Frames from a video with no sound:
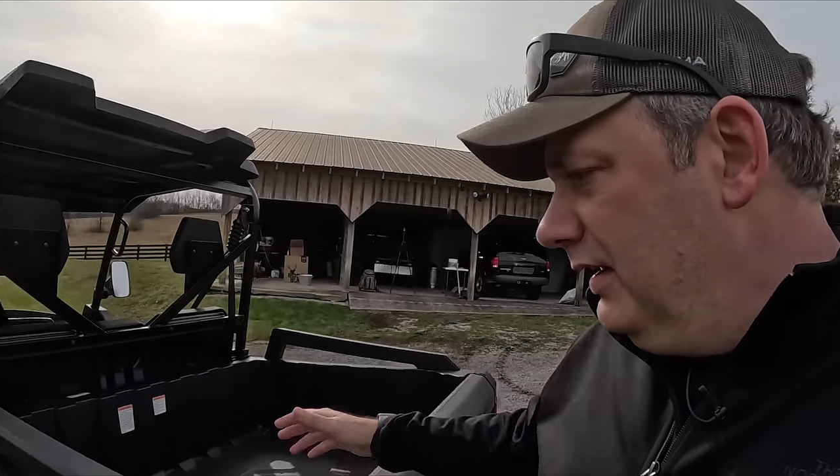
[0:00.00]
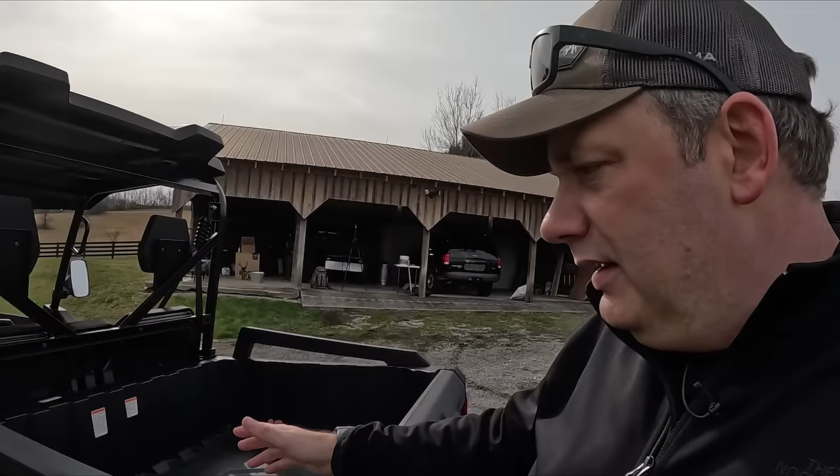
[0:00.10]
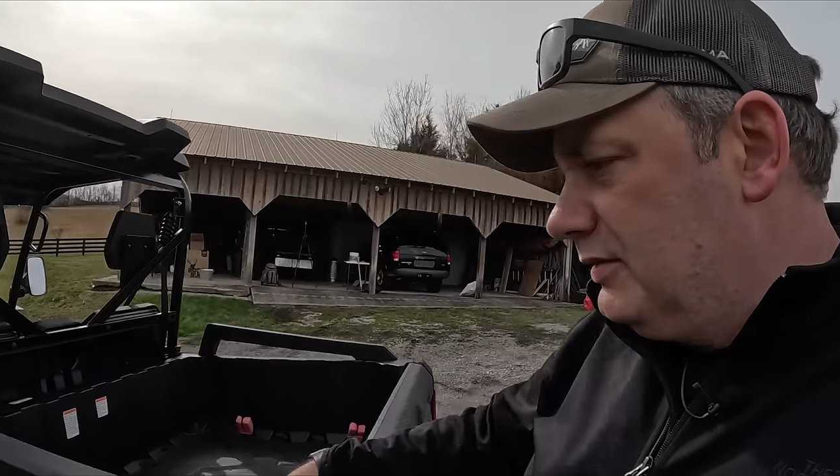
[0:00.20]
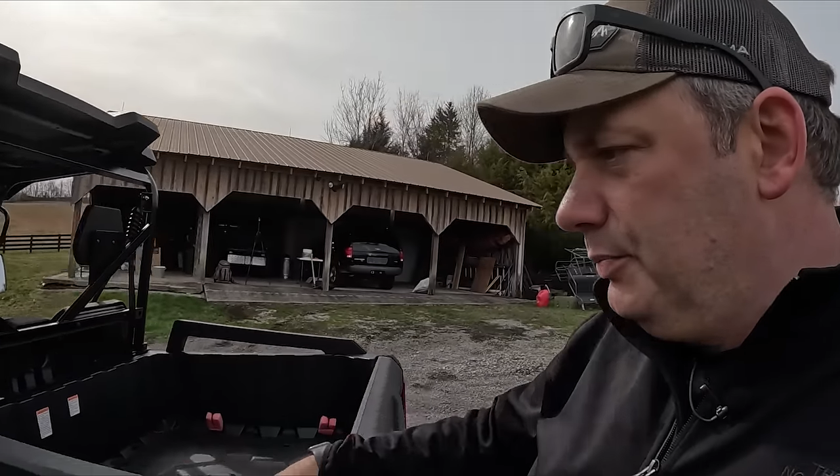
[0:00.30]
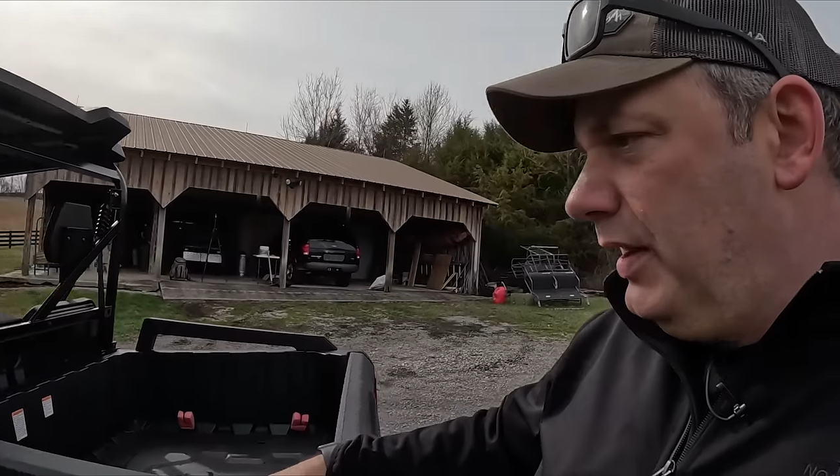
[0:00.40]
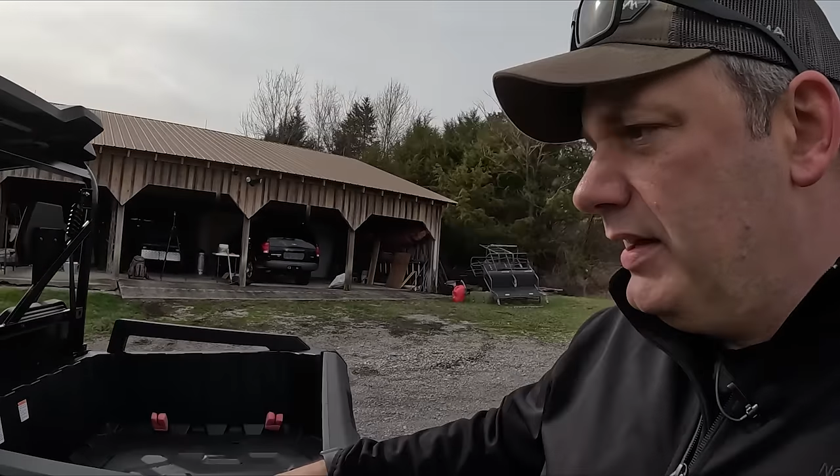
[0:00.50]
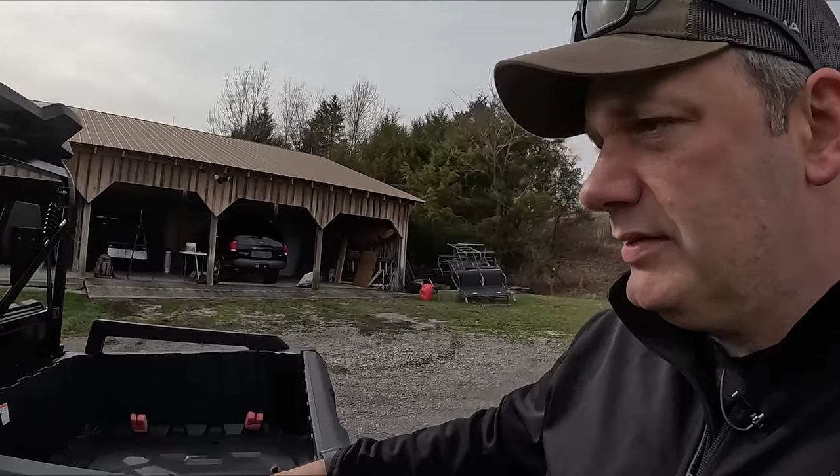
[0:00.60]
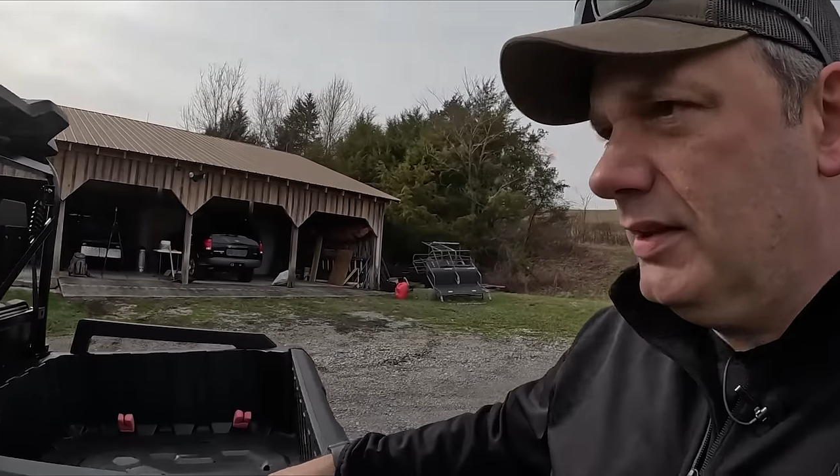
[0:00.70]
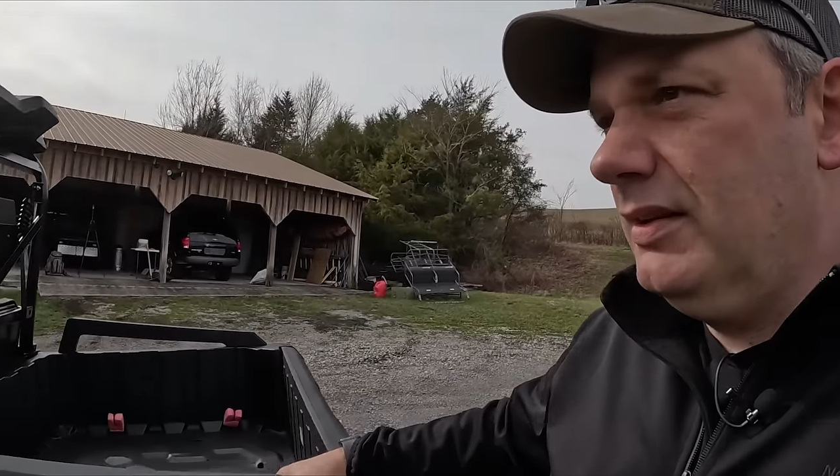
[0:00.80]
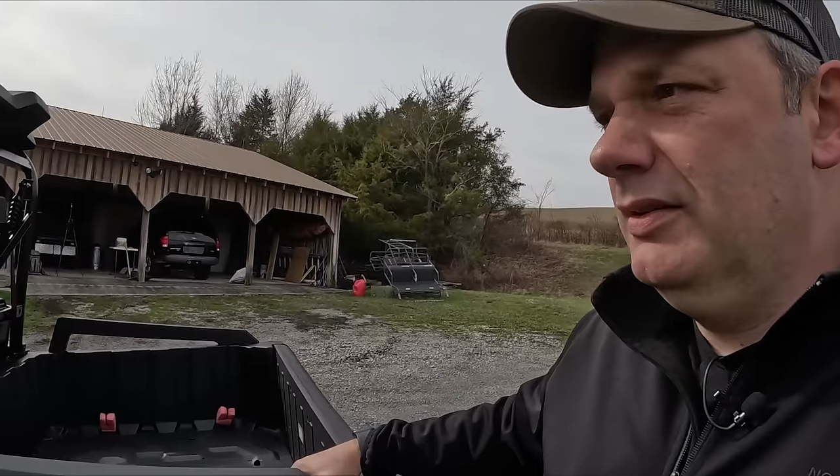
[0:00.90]
It's
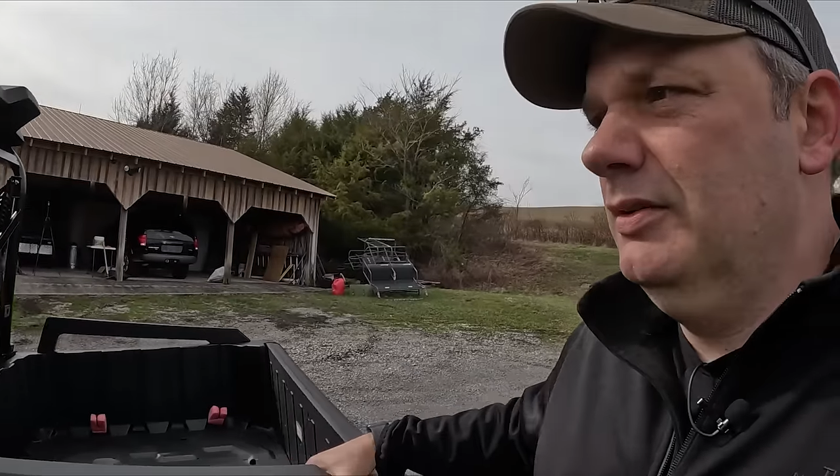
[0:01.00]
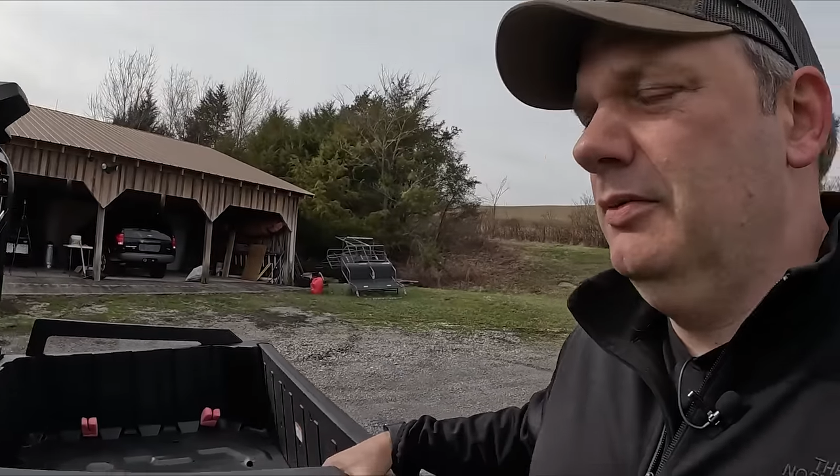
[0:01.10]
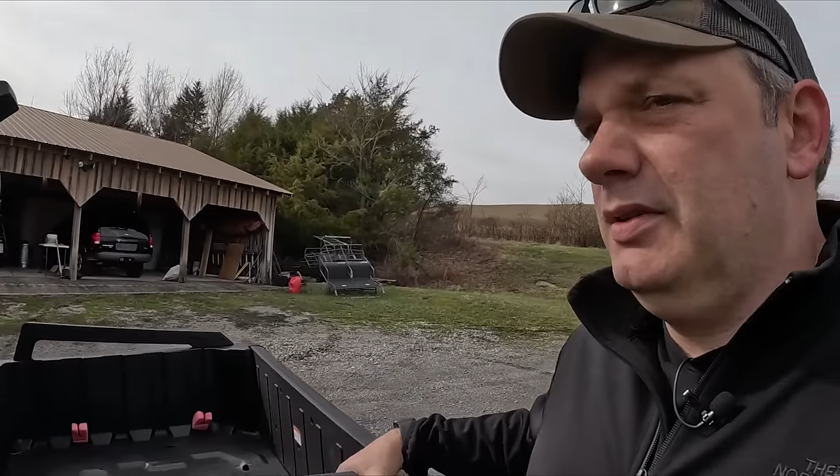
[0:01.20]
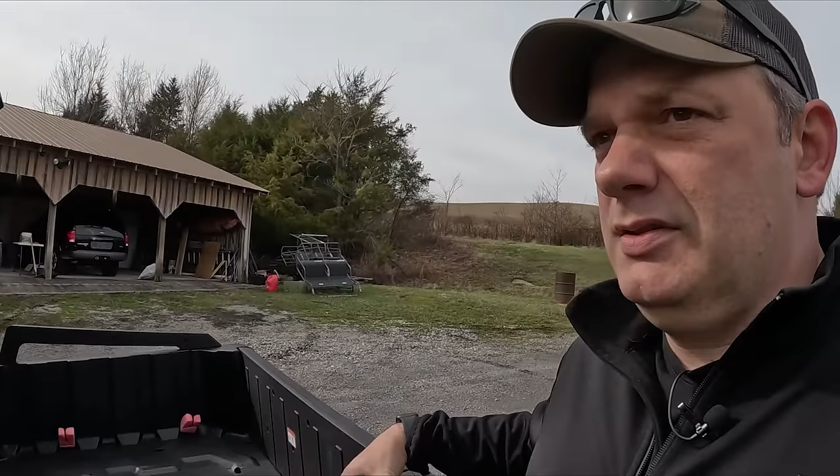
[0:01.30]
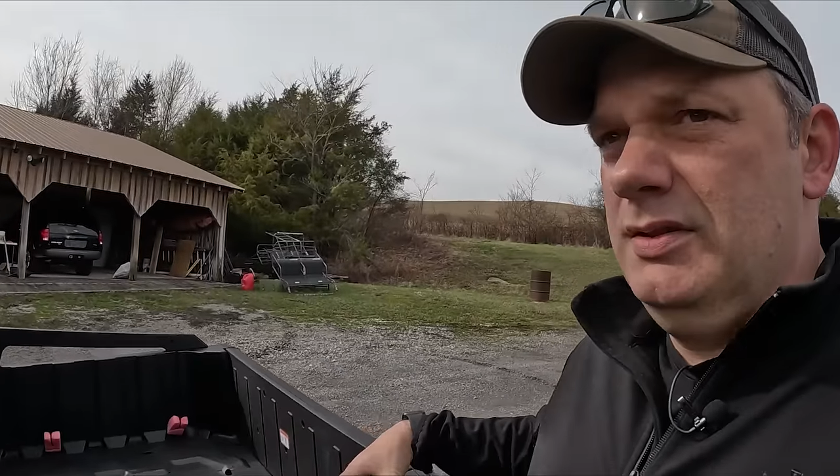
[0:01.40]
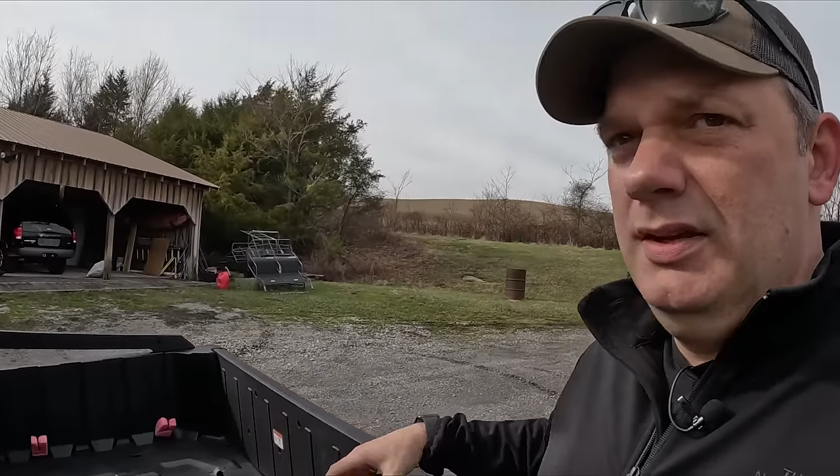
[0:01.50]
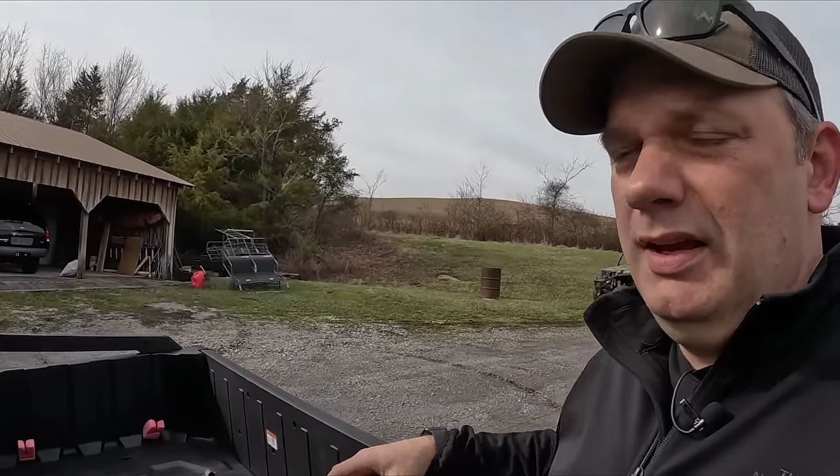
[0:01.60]
plastic, which